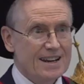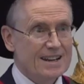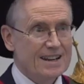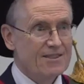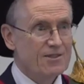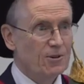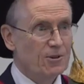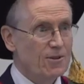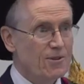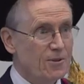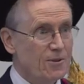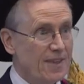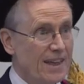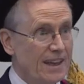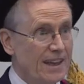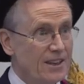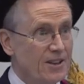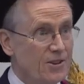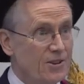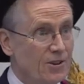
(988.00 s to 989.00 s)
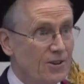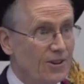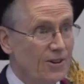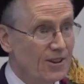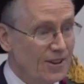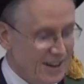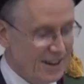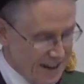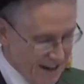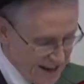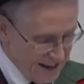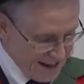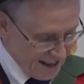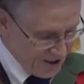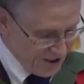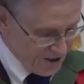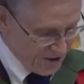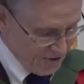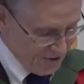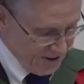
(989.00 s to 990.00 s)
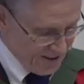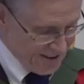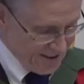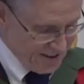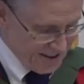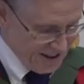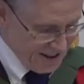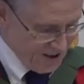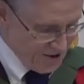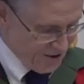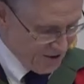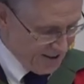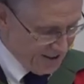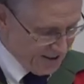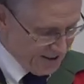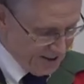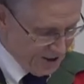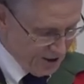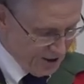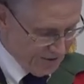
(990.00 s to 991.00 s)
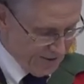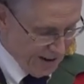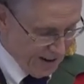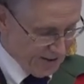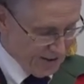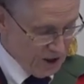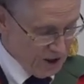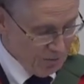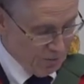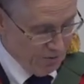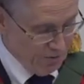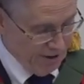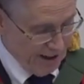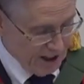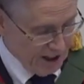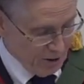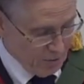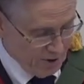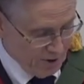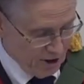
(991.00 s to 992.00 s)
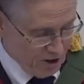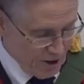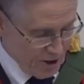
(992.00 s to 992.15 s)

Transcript: Let's also thank your lecturers and teachers here at the university who provided with the